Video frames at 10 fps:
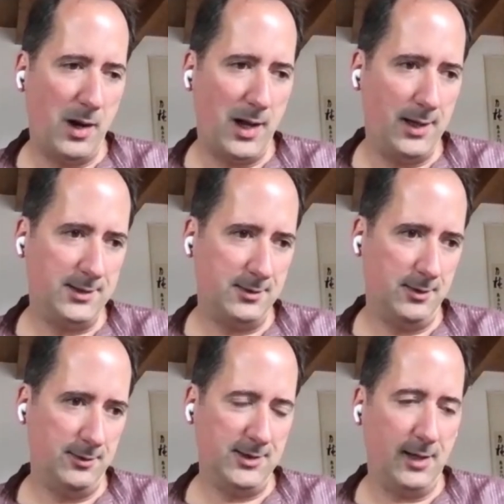
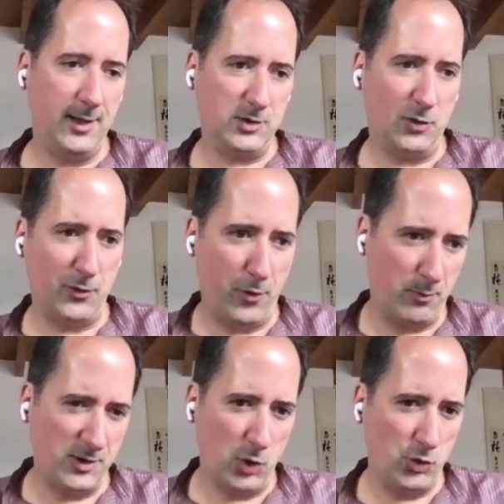formalize these ideas of
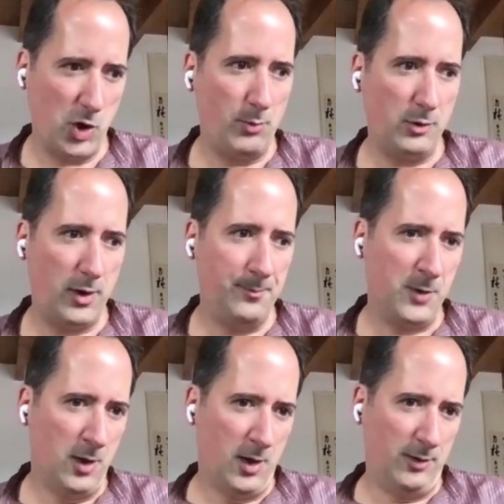information
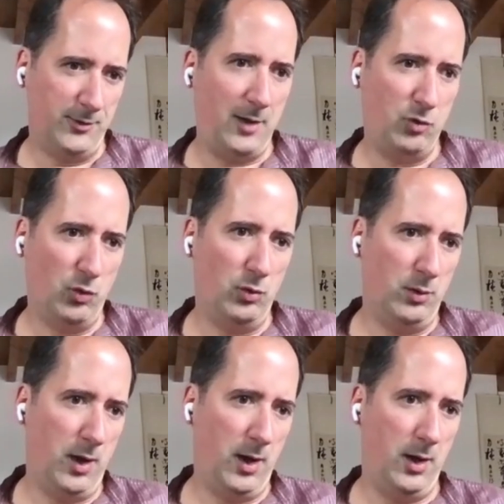geometry, try
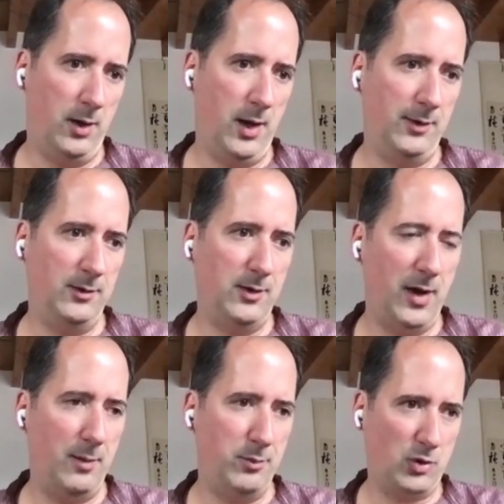to
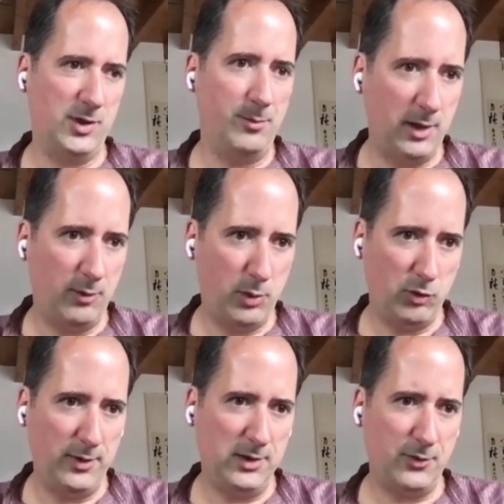identify
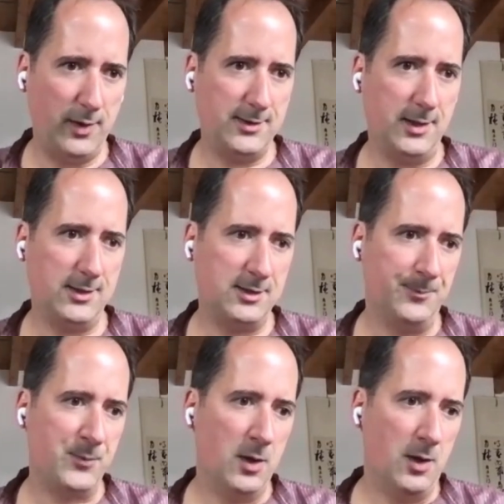proximity between these
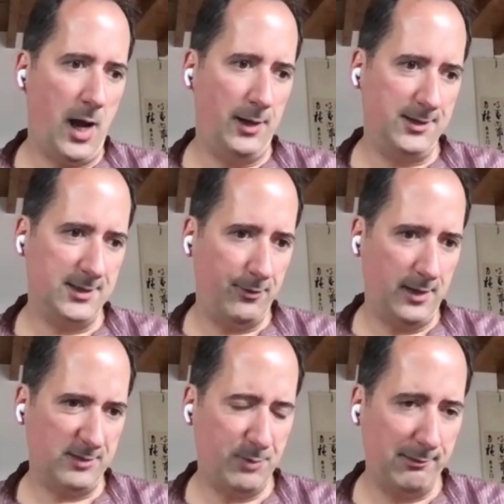phases, and
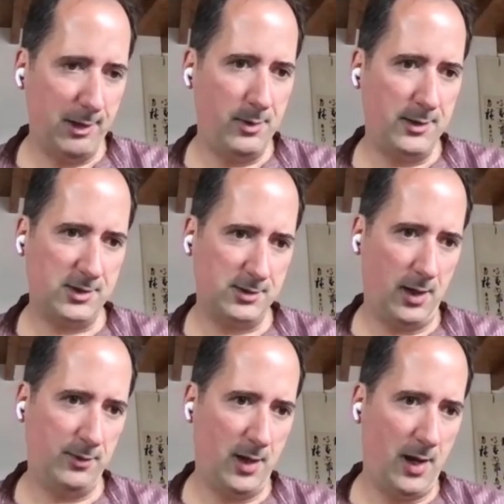study speed
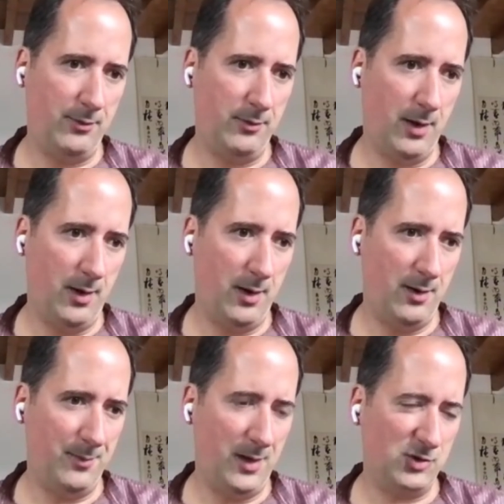limits. And
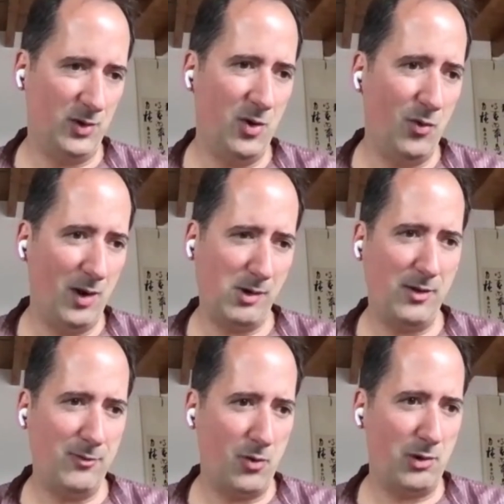as we know
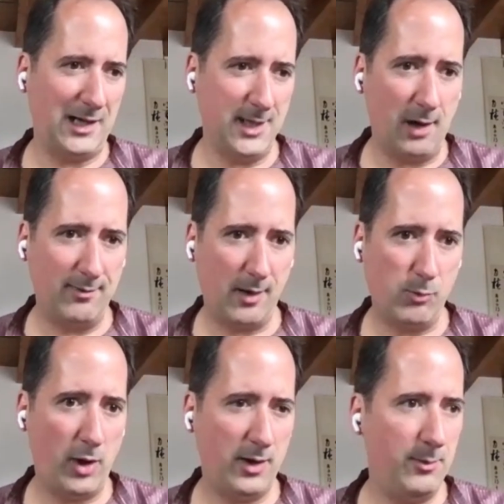already from
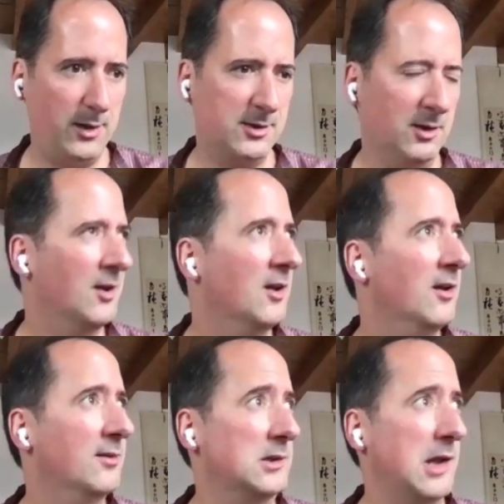classical thermodynamics,
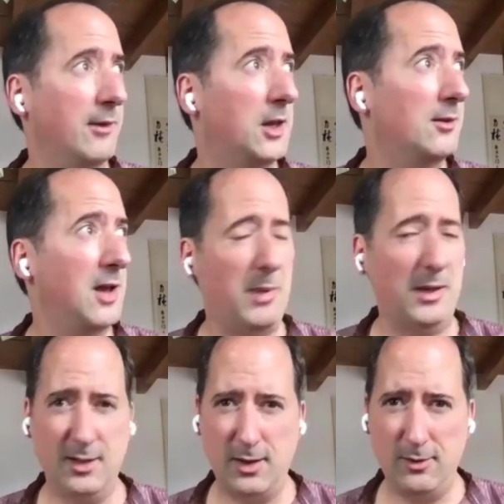things like the heat
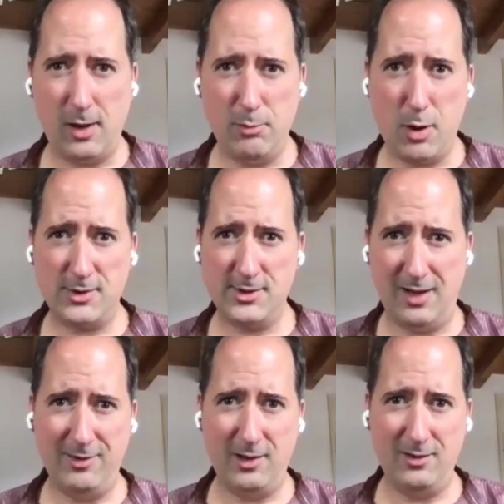capacity
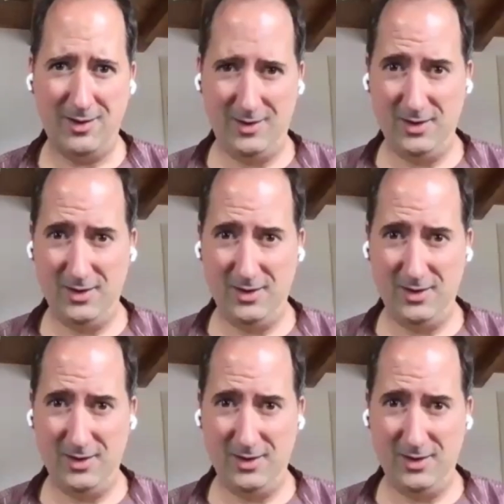diverges at